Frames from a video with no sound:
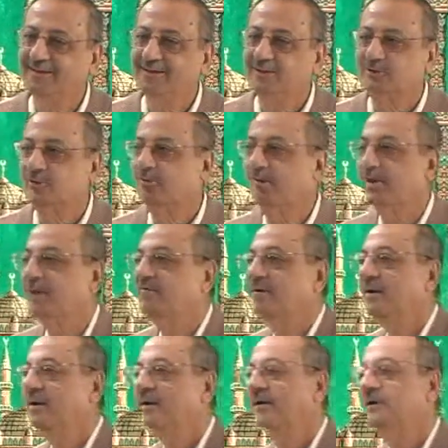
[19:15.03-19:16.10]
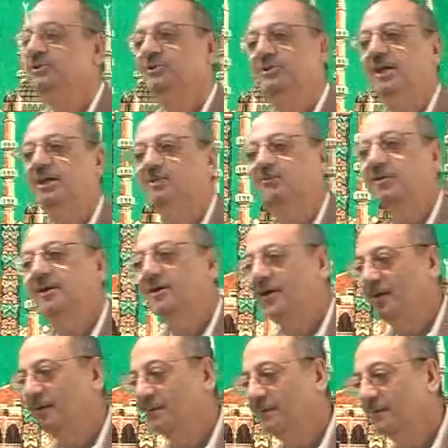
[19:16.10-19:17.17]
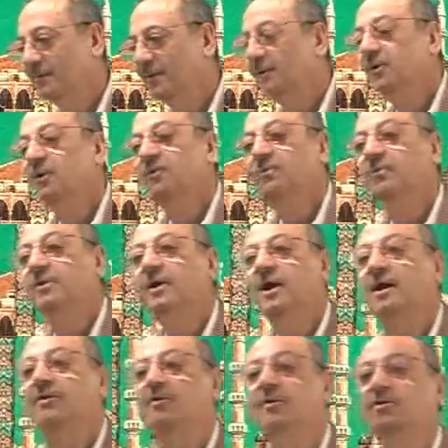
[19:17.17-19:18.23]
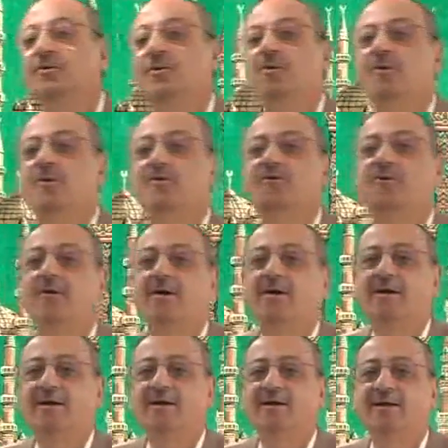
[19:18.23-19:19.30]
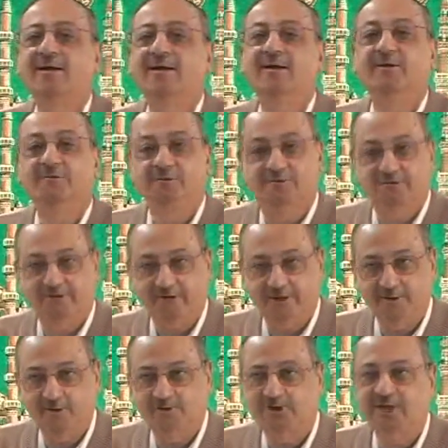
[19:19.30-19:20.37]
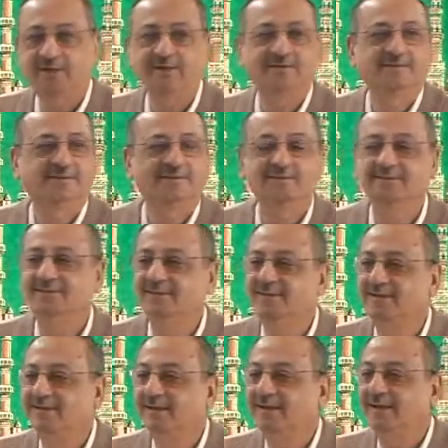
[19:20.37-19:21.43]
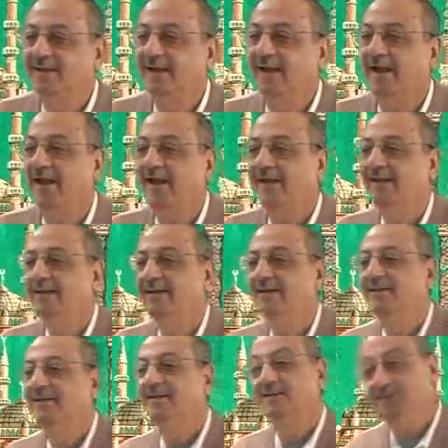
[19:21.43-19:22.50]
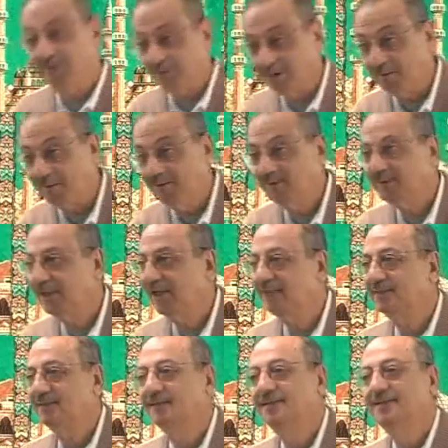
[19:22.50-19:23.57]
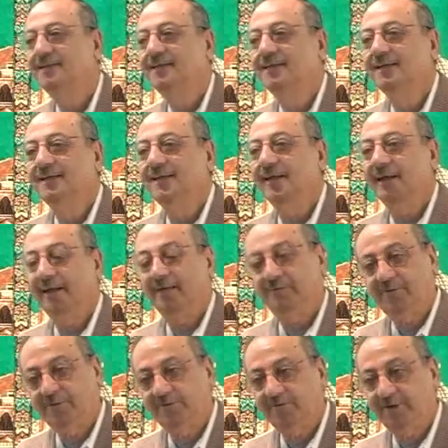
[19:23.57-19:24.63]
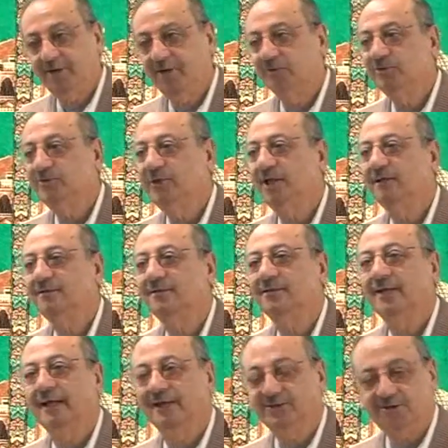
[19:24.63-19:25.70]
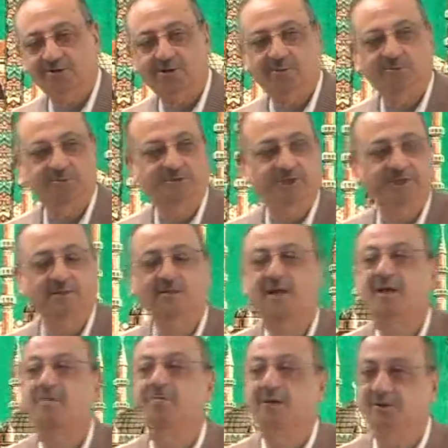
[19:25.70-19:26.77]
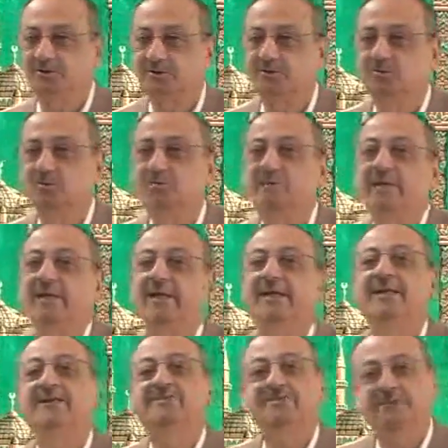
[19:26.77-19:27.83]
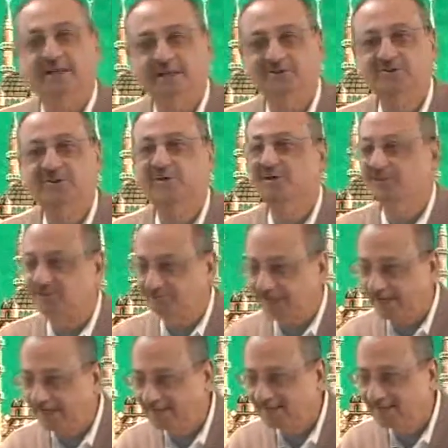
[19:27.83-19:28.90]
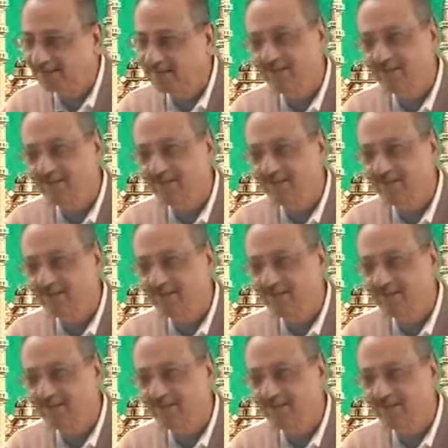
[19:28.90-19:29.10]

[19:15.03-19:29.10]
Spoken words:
So whenever Shart will come, we are going to look for Fi'lu Shart and Jawabu Shart. If the Fi'lu Shart and Jawabu Shart are Majzum in its natural state,